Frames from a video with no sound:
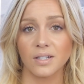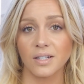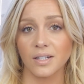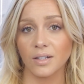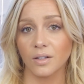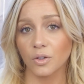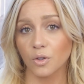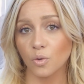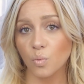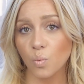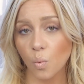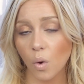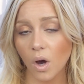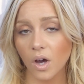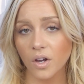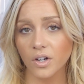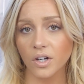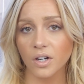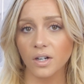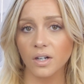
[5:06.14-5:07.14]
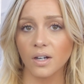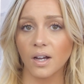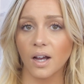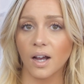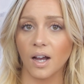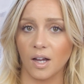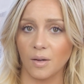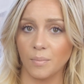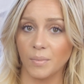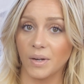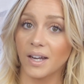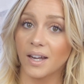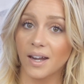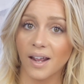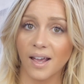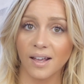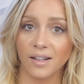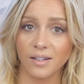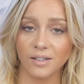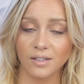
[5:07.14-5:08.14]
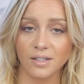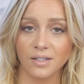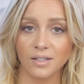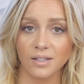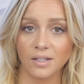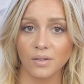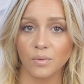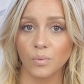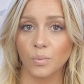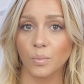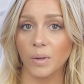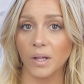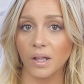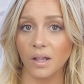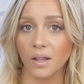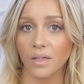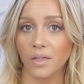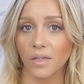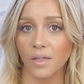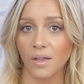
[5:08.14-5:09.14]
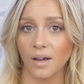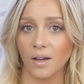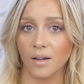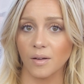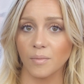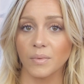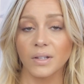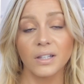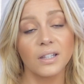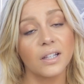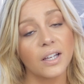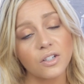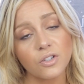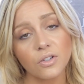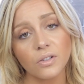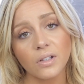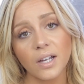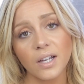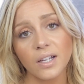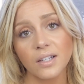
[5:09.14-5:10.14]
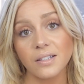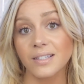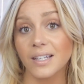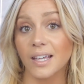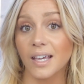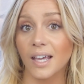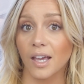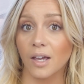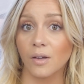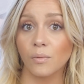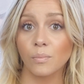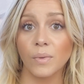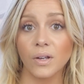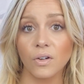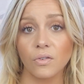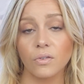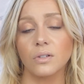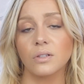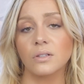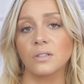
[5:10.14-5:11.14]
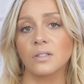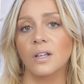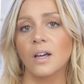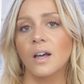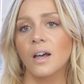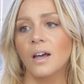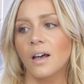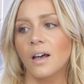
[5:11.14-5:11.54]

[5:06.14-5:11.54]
distilled water enhanced with electrolytes and minerals,